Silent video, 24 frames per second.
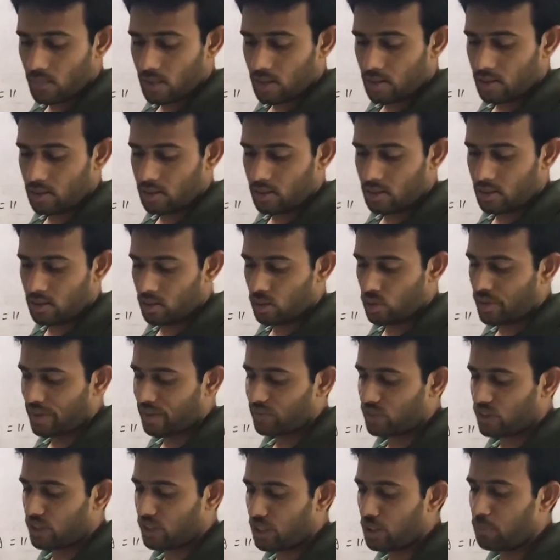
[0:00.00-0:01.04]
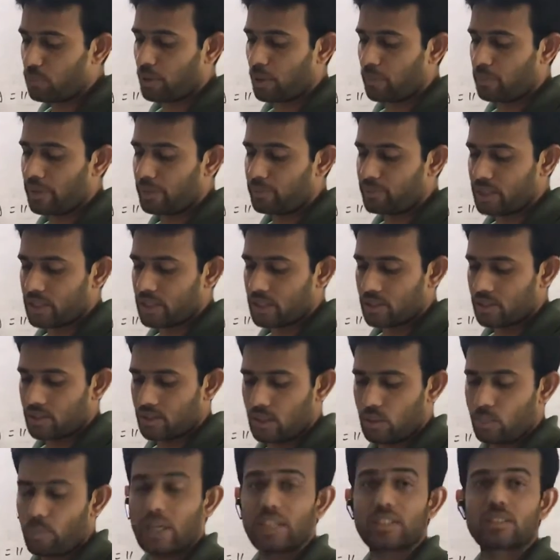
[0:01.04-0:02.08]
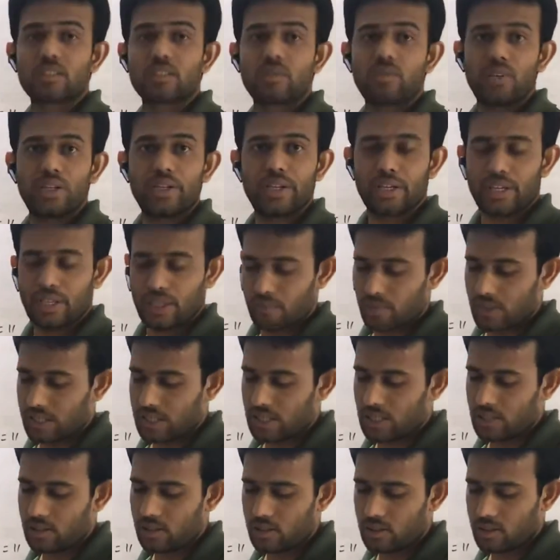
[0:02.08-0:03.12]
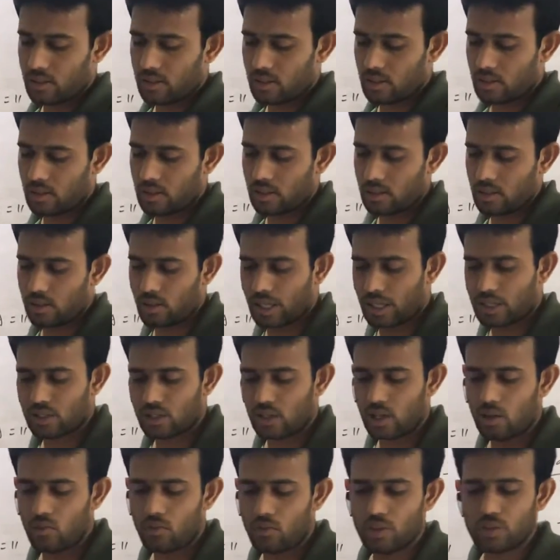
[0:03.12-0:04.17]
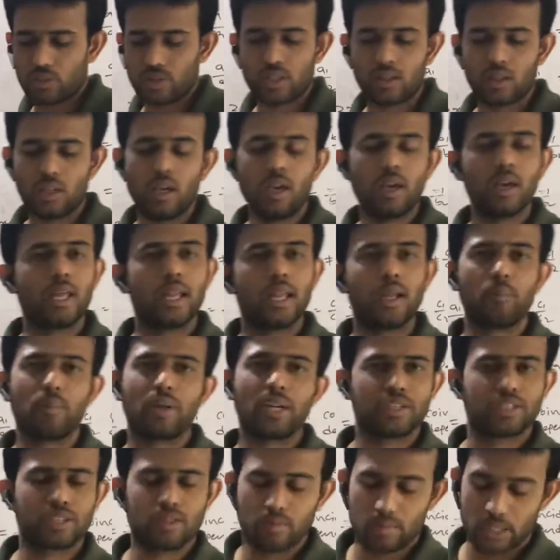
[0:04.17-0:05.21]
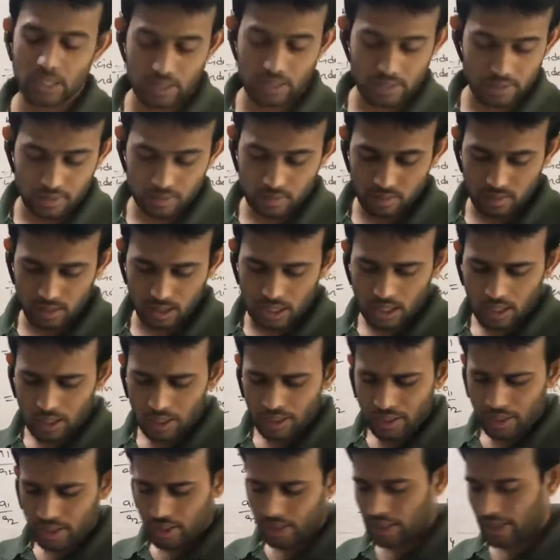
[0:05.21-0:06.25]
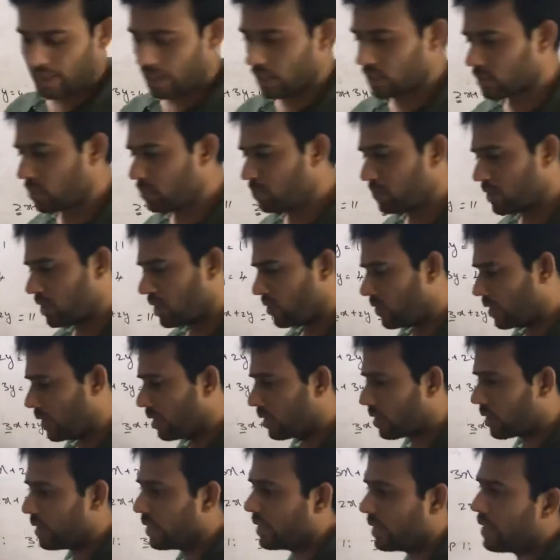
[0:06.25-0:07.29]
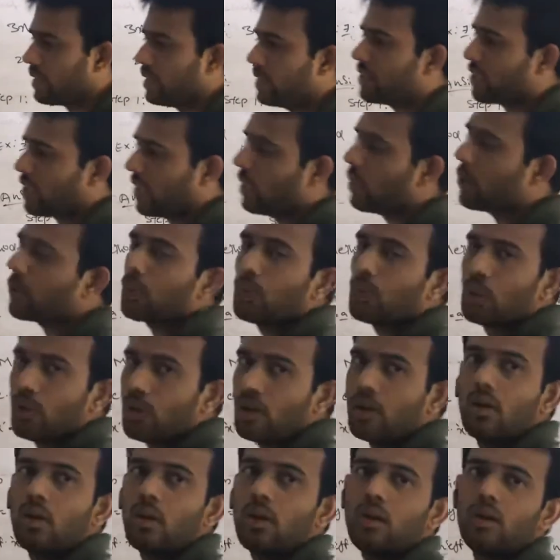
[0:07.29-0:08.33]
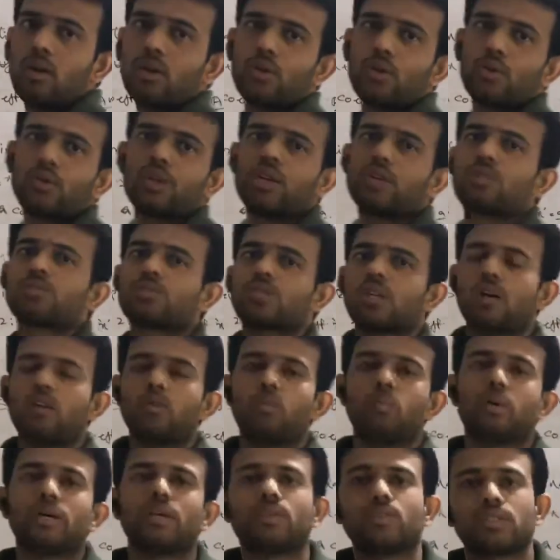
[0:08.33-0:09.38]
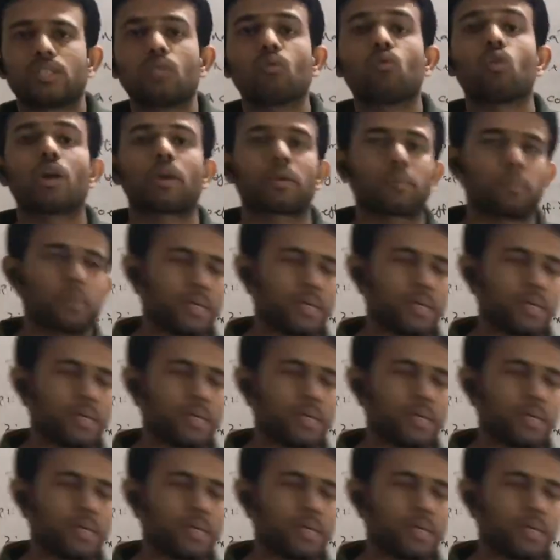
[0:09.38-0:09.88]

you have 3 problems, 3 pairs of linear equations. You can solve using the elimination method. Okay. In the exam, they will clearly tell you need to solve by using what